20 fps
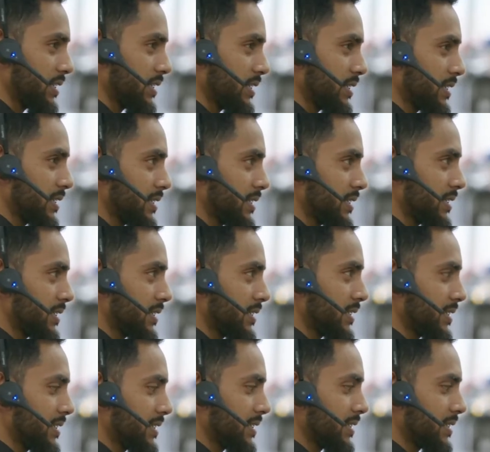everything.
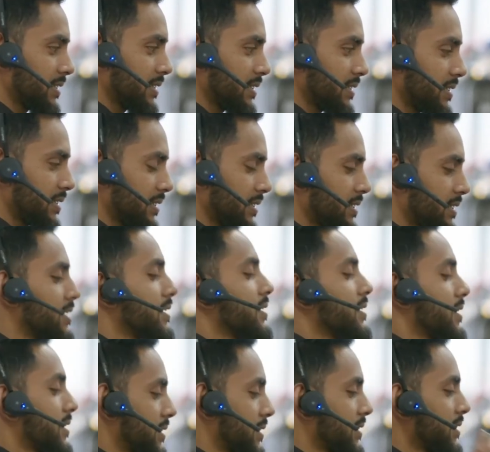It's
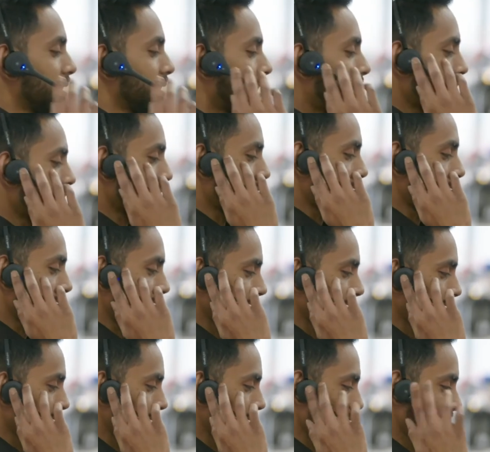instant,
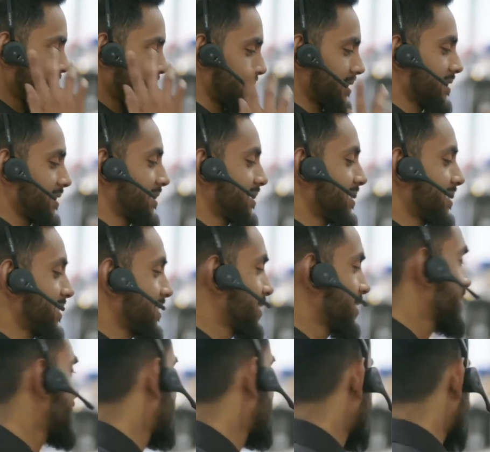easy to
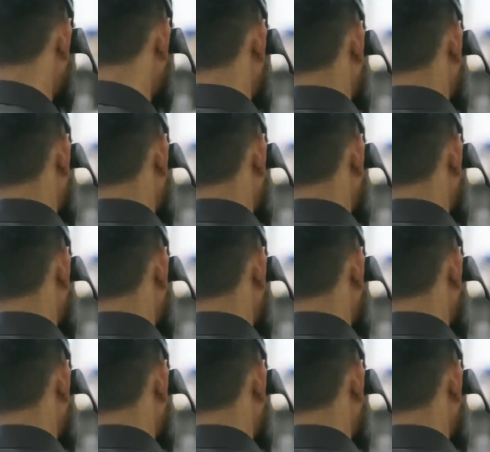use